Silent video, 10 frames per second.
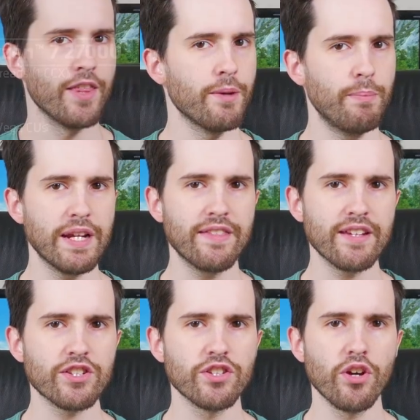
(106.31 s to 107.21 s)
The big
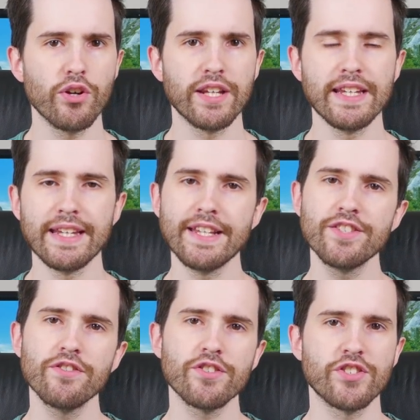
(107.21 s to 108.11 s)
thing to note here
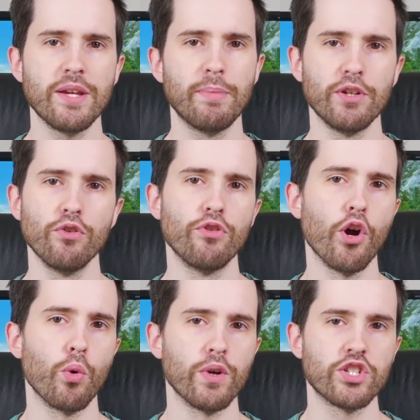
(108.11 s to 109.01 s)
isn't the CPU
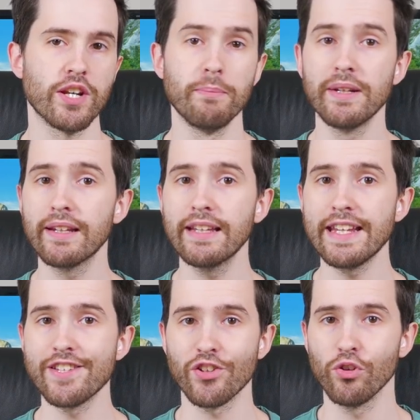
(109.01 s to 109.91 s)
though, which
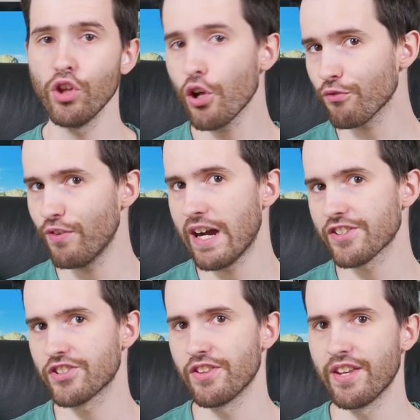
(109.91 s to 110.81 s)
admittedly is a lot
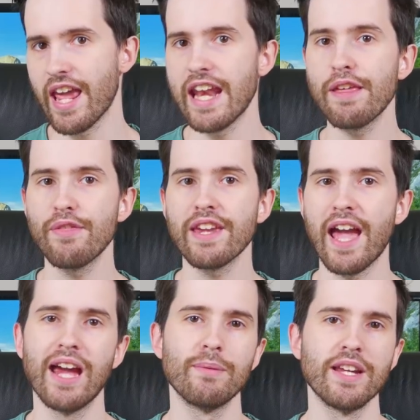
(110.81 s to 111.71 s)
faster than
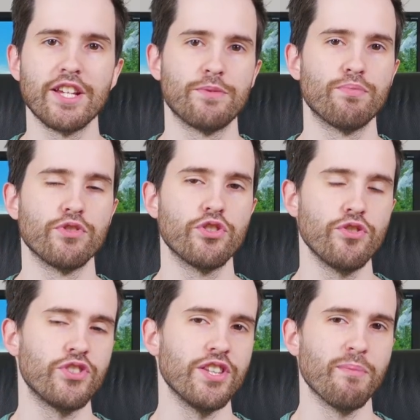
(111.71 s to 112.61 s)
anything AMD has
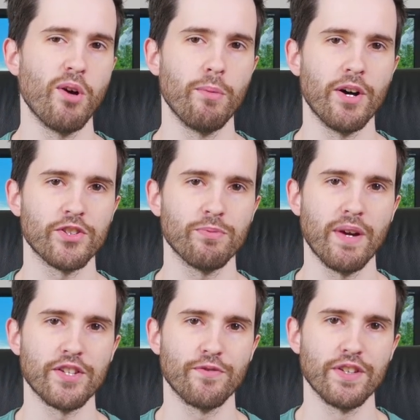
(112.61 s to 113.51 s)
produced in the mobile
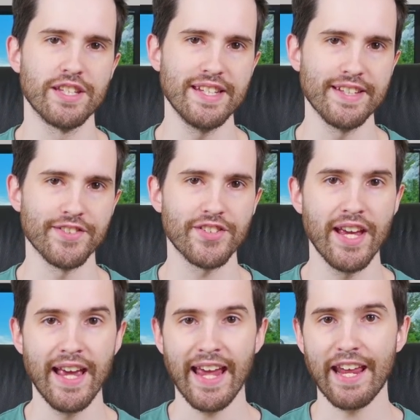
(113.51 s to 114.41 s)
space for years.
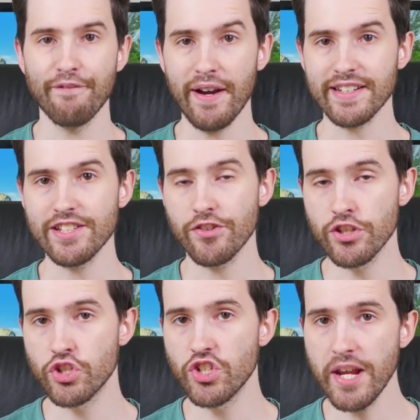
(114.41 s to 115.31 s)
In fact, it's
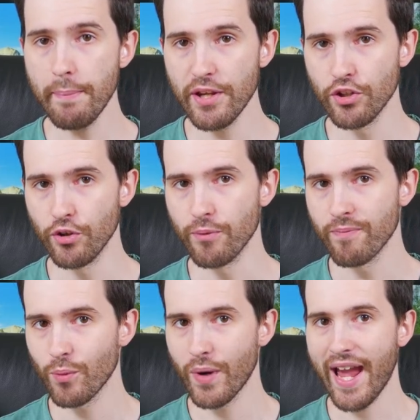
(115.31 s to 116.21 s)
the GPU
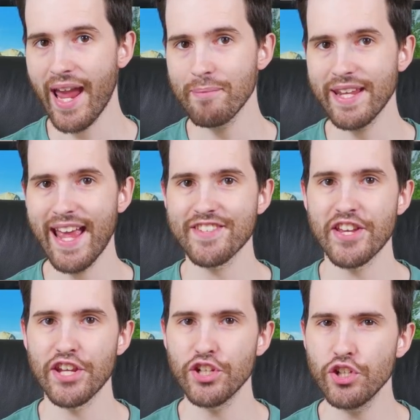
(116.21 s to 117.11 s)
where AMD has
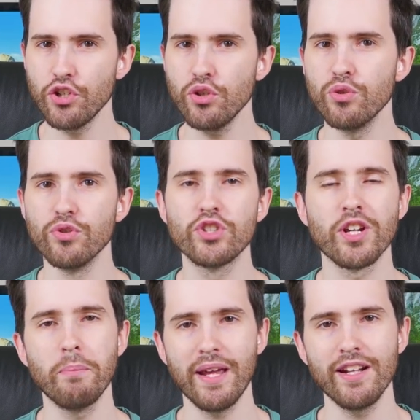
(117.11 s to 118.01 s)
a huge
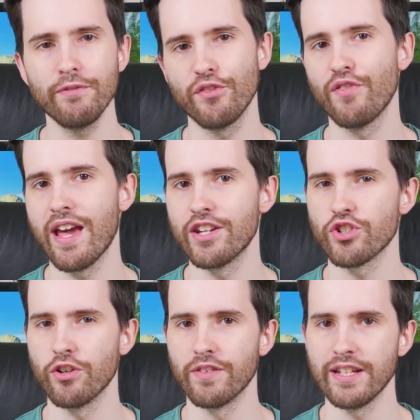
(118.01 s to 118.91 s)
competitive
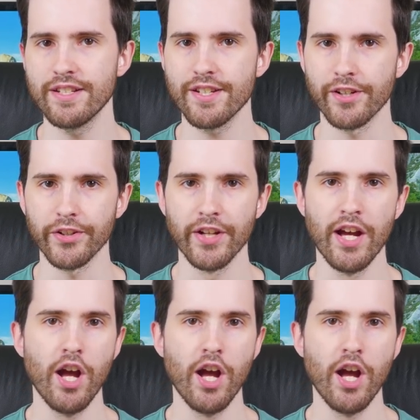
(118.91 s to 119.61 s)
advantage over Intel.